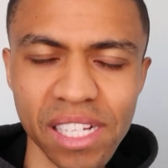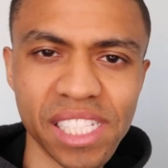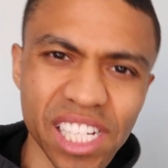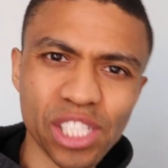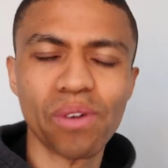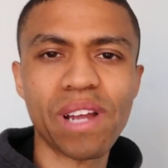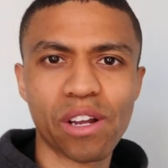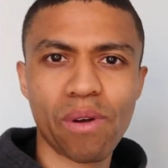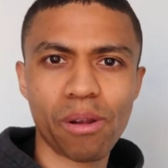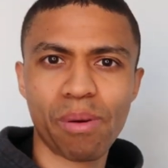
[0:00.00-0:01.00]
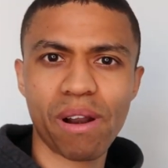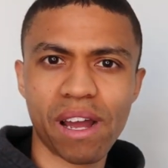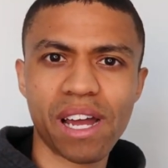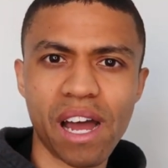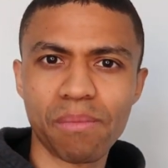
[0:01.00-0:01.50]

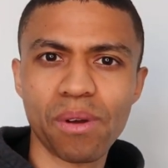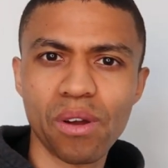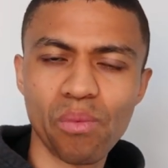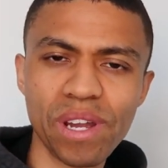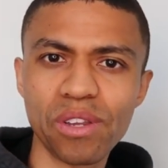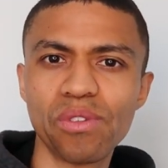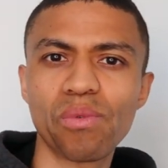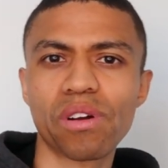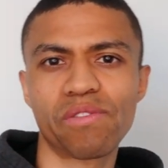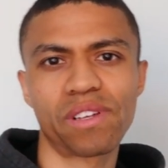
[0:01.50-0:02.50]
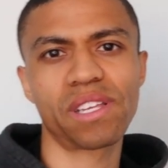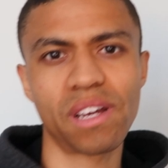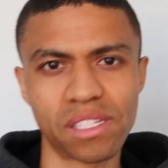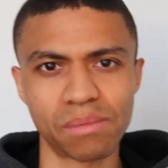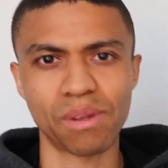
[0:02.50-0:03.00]
609creditrepair.com. We can do the work for the
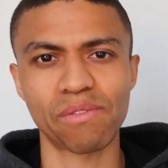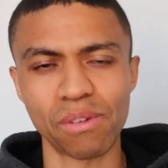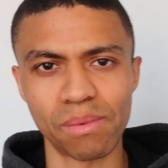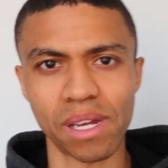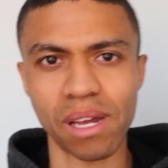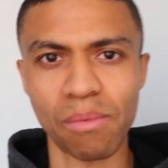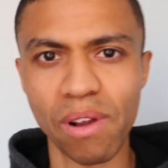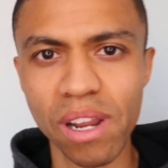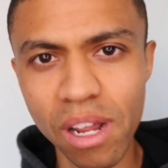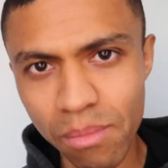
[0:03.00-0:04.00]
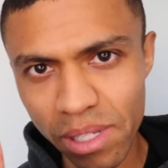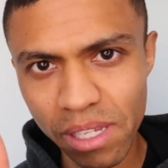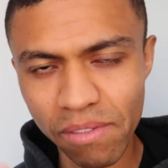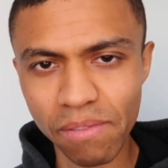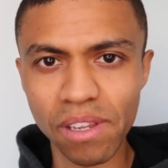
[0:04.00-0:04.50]
awesomelifegroup.com, all right? Please
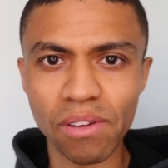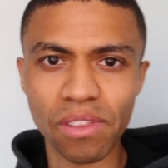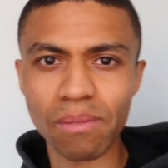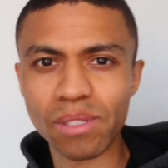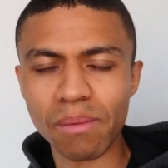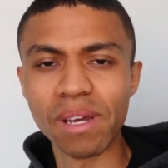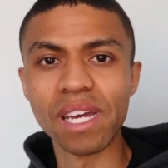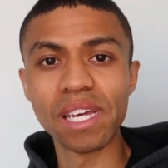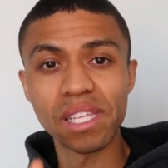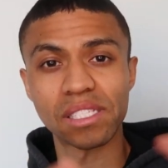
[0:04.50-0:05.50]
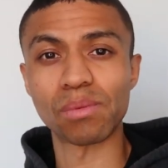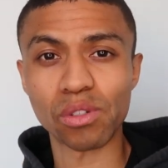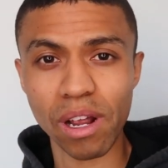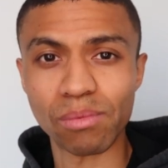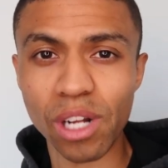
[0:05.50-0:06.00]
give the video a thumbs up, hit the
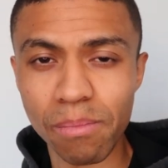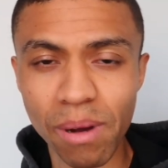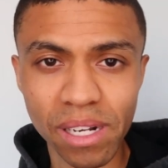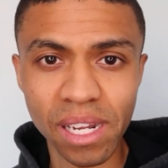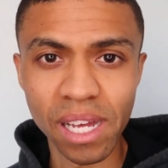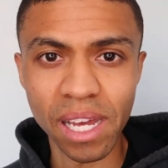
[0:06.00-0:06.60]
subscribe tribe button,